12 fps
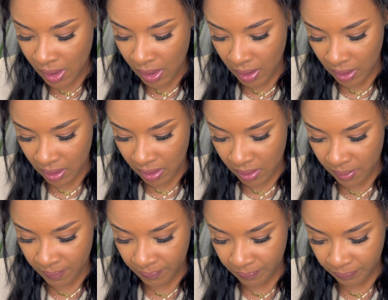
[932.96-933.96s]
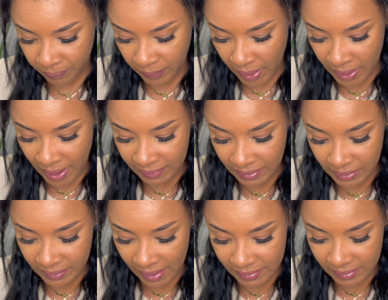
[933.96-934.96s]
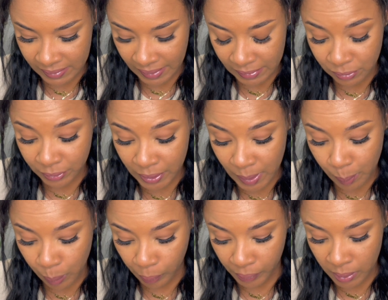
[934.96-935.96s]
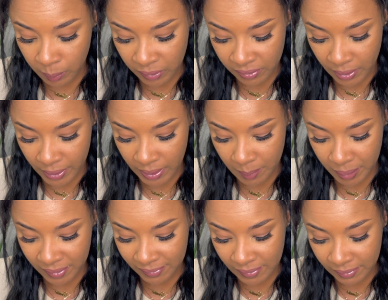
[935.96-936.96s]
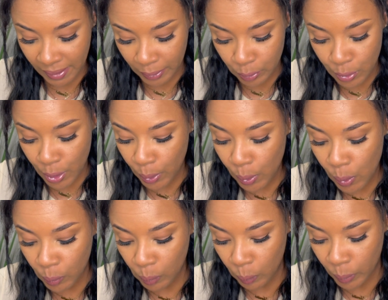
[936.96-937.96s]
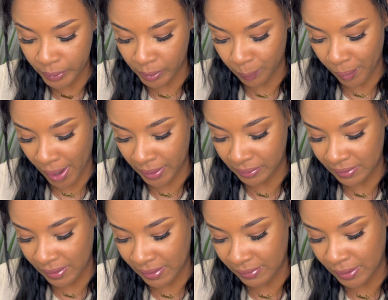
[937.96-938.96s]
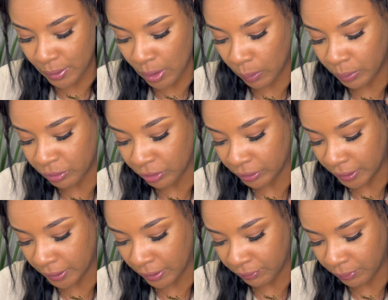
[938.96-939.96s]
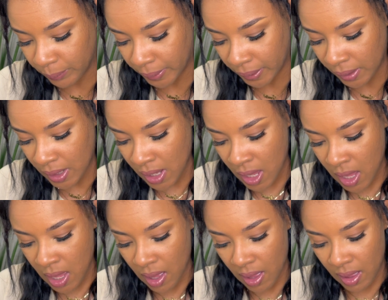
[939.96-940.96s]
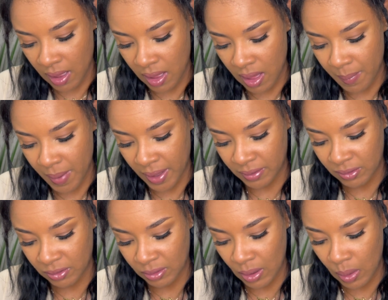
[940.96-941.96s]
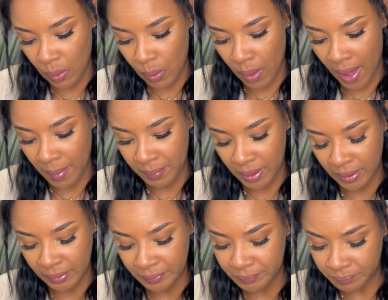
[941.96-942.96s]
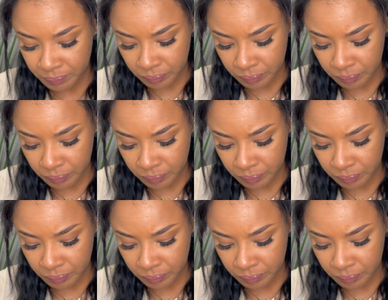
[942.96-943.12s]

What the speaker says: And I think that's really important when starting a business. Like, know what your product is and know what you're looking for. And so, I mean,